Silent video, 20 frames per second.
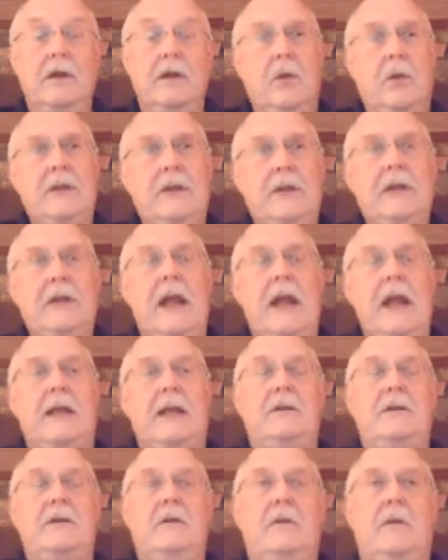So what
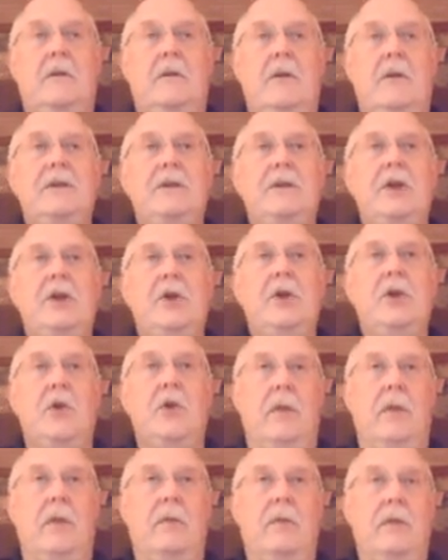changed? What's the new
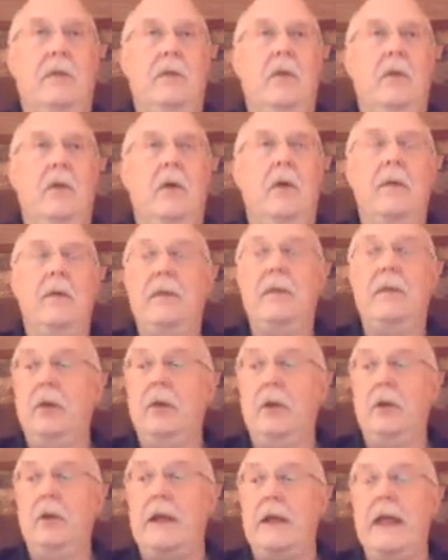norm? And what are
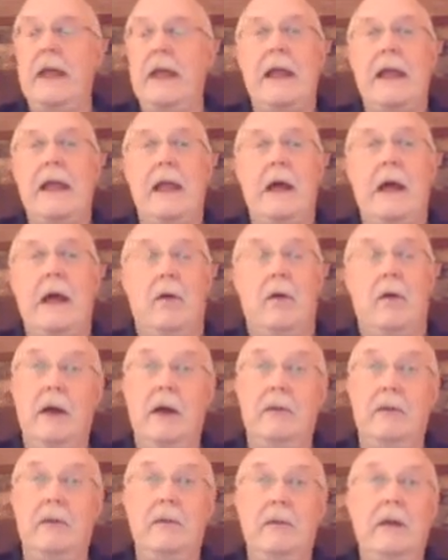people looking at now?
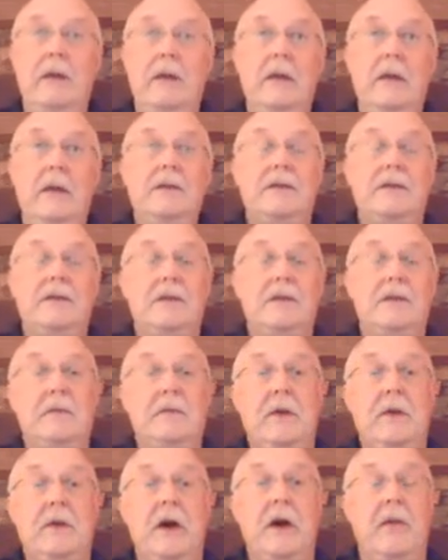Well, since
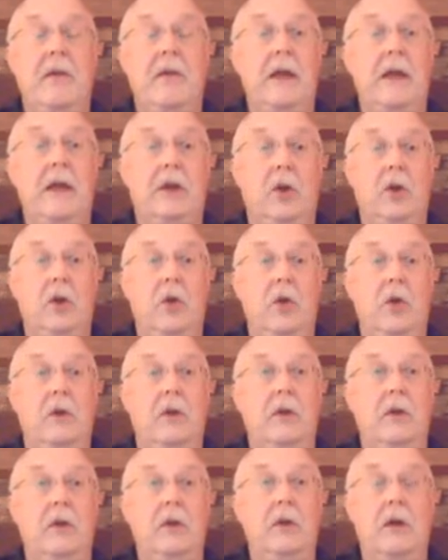we've become a
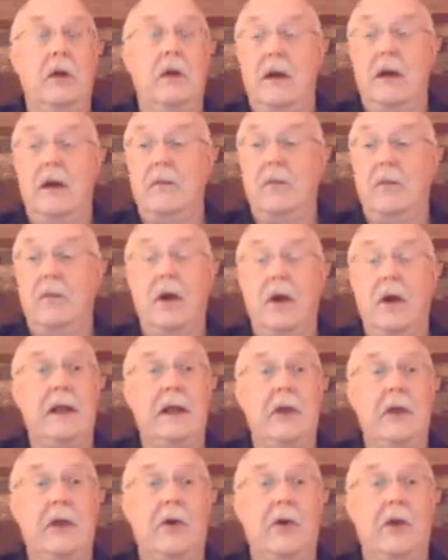global
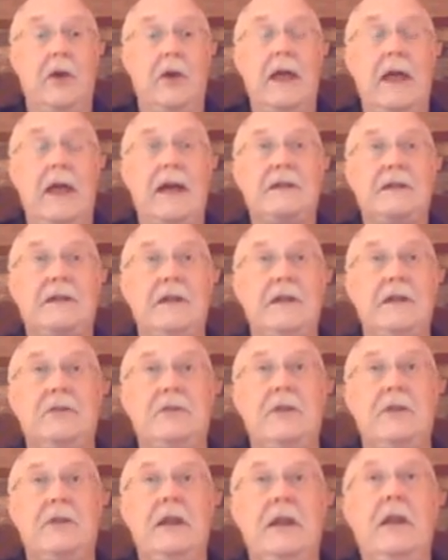market in the oil and gas
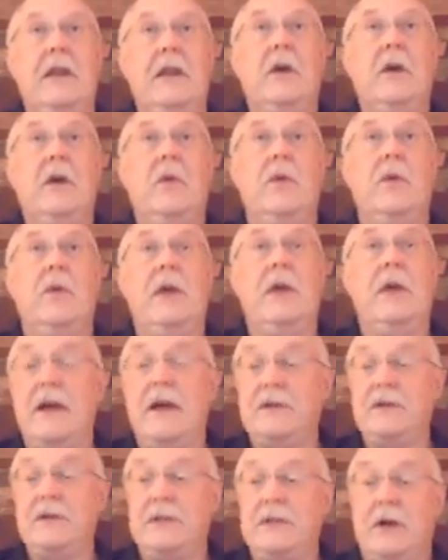industry, we're
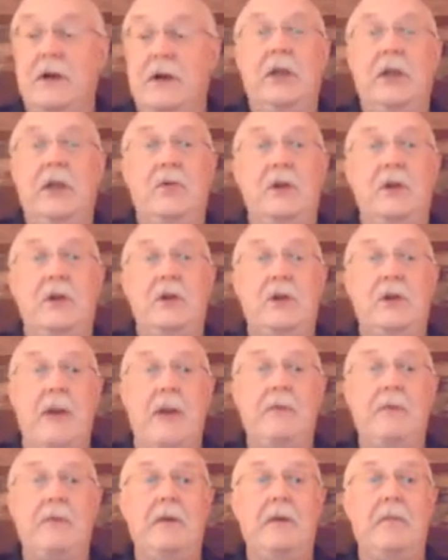now starting to
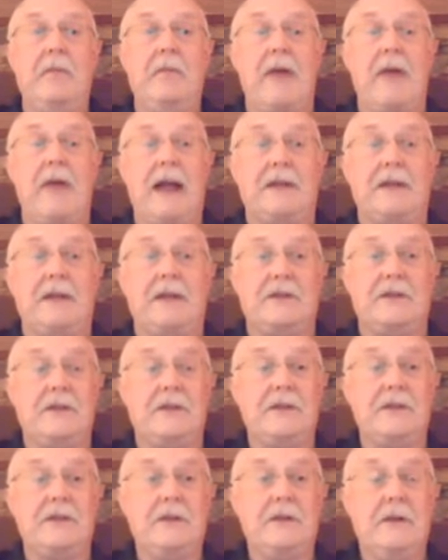adopt
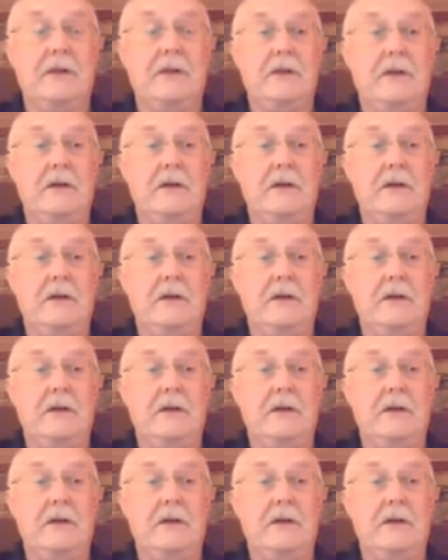practices